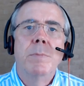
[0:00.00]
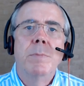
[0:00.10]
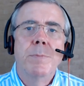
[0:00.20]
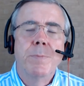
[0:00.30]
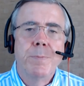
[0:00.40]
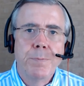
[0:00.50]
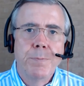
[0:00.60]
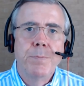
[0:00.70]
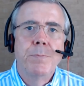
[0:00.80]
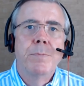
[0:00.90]

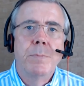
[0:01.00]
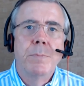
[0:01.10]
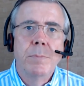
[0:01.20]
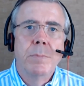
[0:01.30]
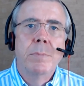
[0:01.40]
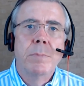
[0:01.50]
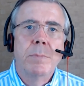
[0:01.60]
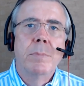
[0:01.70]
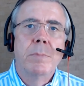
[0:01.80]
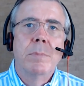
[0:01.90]

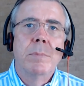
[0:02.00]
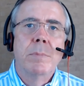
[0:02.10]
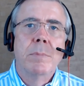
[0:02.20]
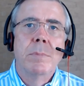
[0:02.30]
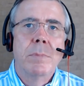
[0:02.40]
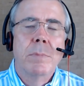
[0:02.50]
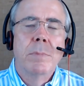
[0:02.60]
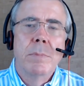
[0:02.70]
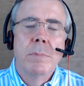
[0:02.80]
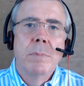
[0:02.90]

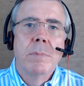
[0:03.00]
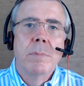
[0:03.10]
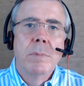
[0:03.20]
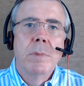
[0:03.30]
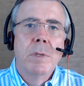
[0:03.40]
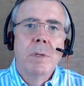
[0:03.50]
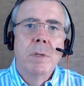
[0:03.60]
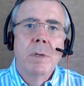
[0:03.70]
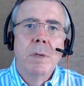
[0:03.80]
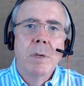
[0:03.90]

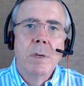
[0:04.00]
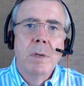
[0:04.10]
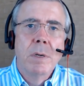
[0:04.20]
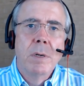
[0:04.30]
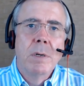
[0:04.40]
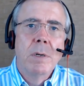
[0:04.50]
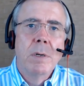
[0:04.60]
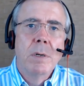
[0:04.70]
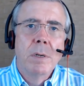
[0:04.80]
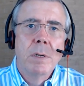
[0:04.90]

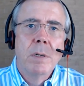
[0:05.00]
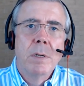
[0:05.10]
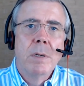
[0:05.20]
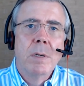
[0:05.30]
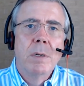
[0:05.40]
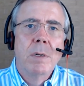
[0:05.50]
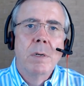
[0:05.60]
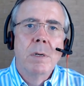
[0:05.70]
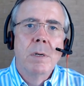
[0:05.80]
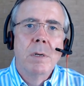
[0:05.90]

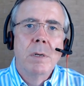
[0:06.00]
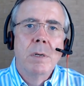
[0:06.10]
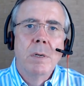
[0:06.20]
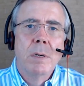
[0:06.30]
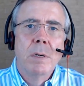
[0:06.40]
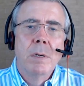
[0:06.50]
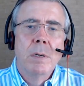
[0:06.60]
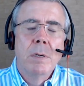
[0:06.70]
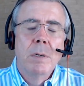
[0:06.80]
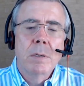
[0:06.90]

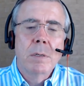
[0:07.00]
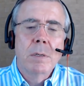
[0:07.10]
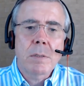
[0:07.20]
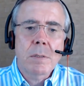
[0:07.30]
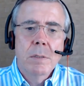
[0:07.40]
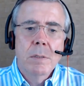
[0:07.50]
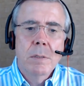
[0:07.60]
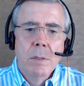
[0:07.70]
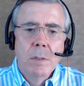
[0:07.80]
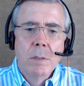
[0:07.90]
(silent)